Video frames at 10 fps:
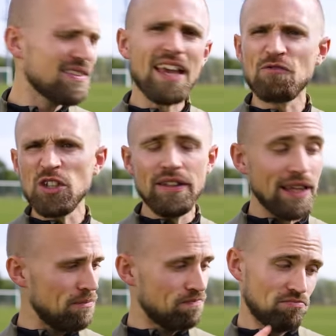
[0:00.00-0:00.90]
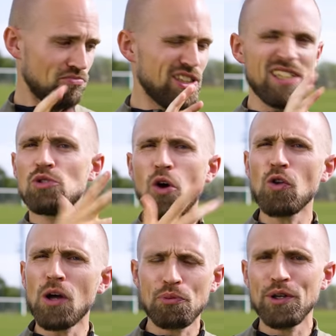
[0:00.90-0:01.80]
thankfully they seem to
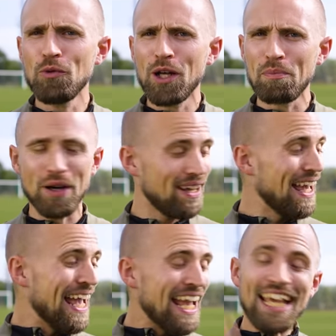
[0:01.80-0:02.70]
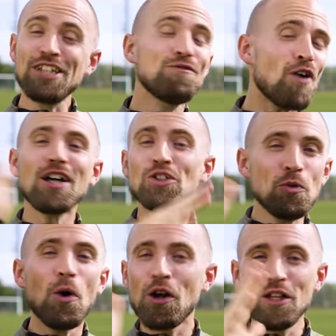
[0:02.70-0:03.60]
hold up pretty well, but it's far
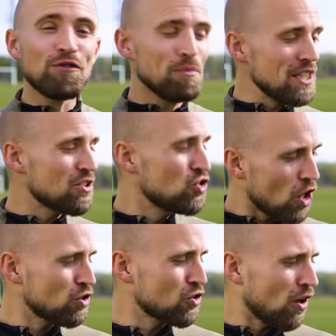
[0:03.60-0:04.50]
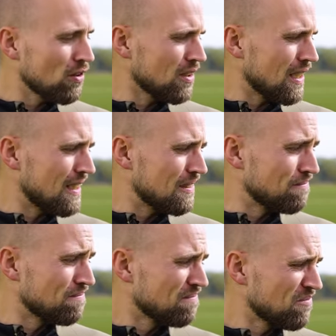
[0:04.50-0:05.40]
too early for me to judge on.
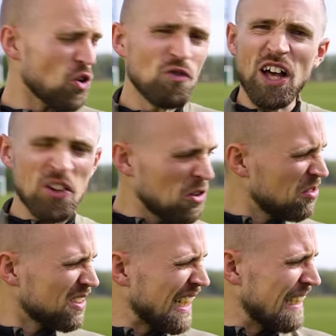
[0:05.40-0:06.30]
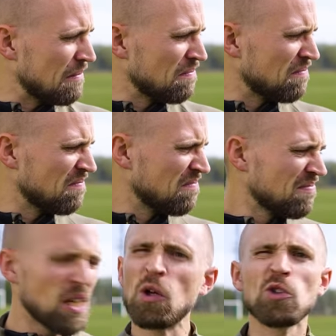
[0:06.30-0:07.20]
Um, so far though, I'm
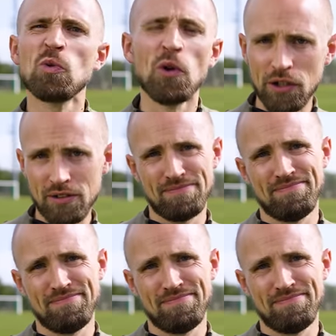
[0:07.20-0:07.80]
not too worried.